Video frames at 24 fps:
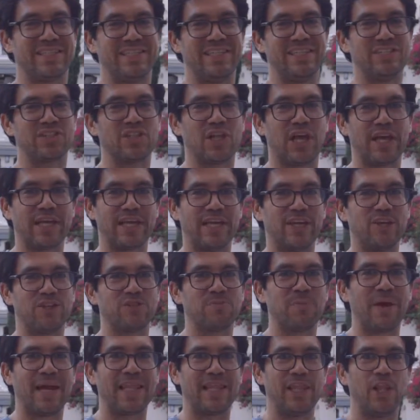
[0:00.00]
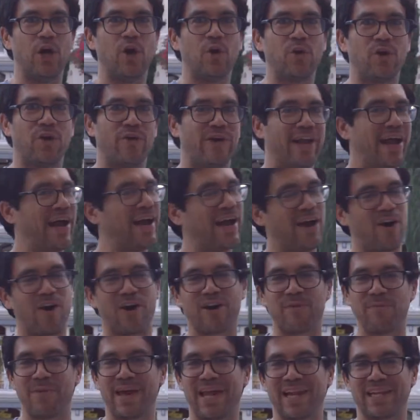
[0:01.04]
and he's like, here's my logo. And I
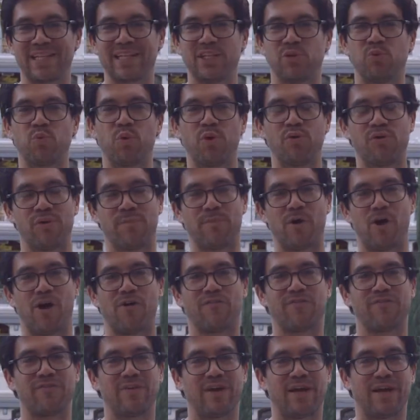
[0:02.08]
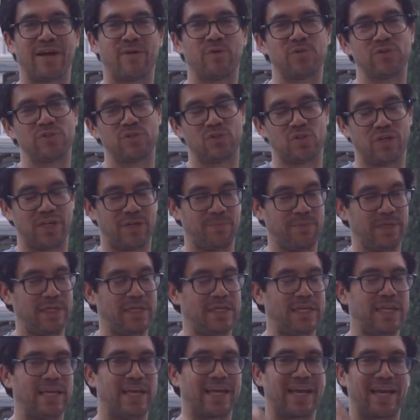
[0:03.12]
automatically wrote him off. I wasn't trying to be a
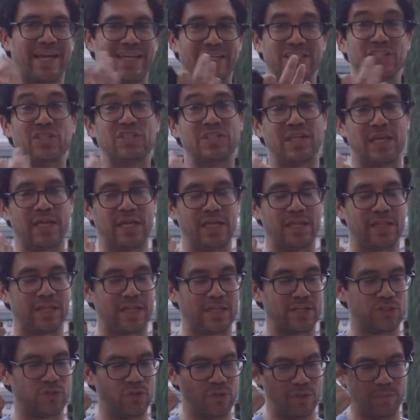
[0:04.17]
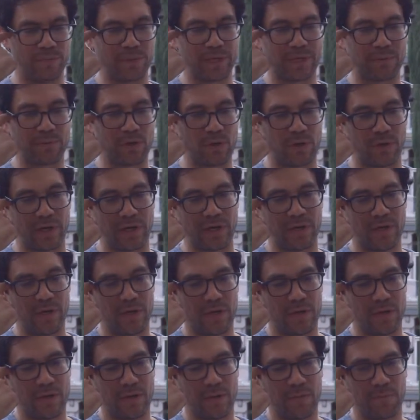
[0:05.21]
dick. I didn't say anything to him, but I'm going,
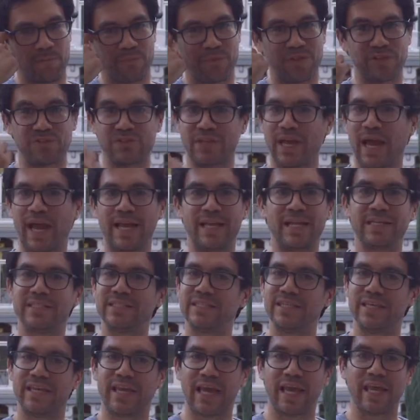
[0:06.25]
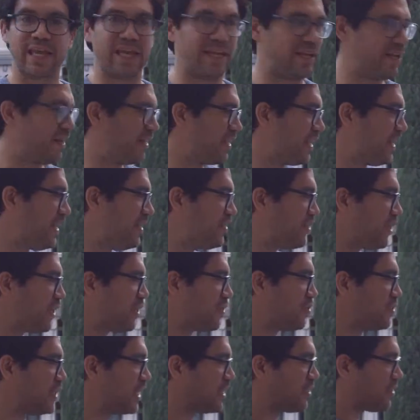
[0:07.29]
this guy doesn't get it. He
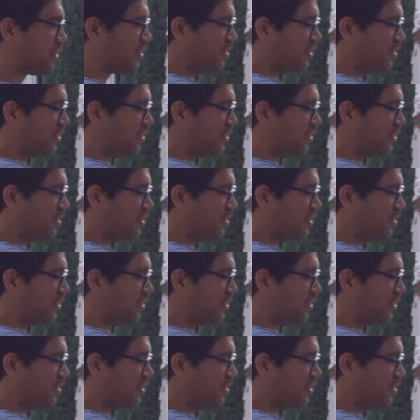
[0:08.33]
thinks that the